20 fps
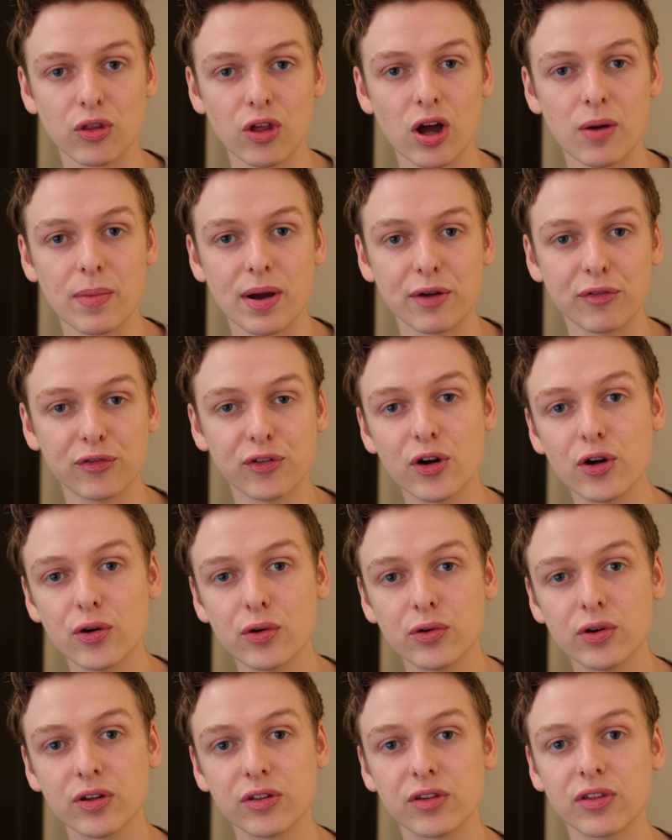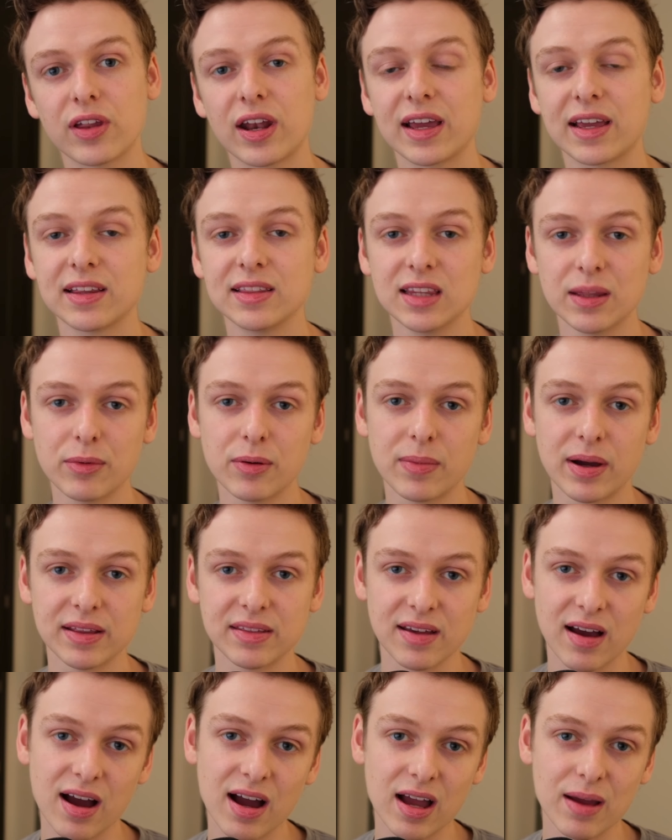on my phone so that I can limit my
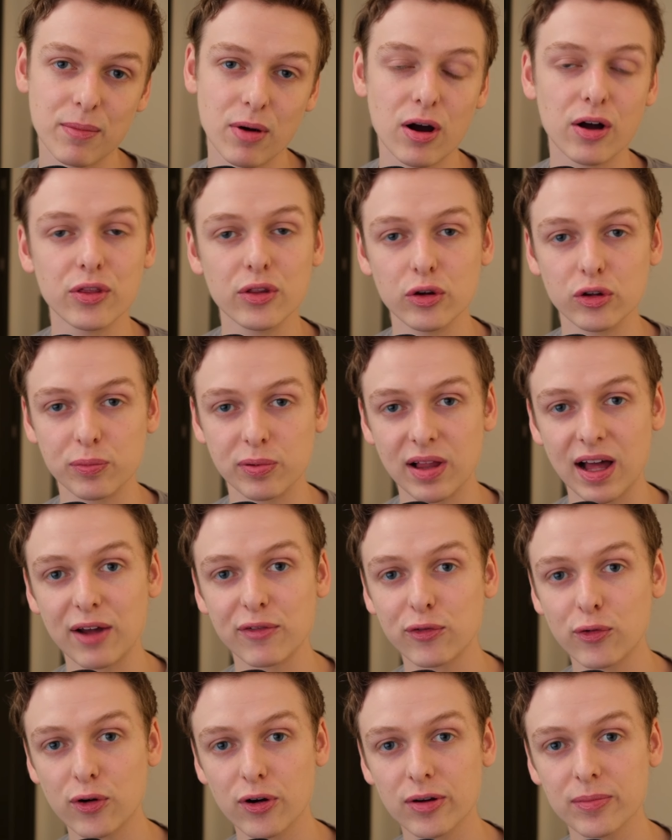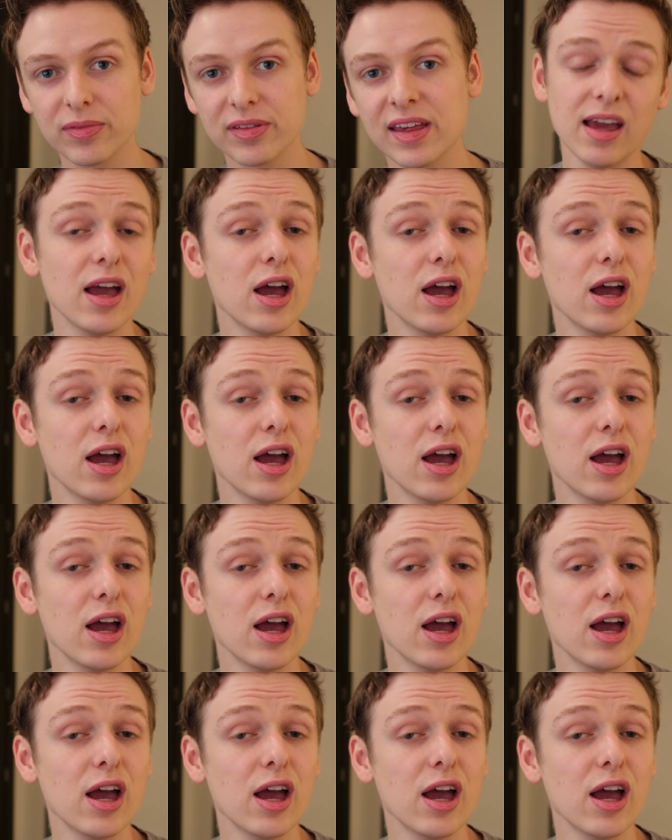time on those platforms.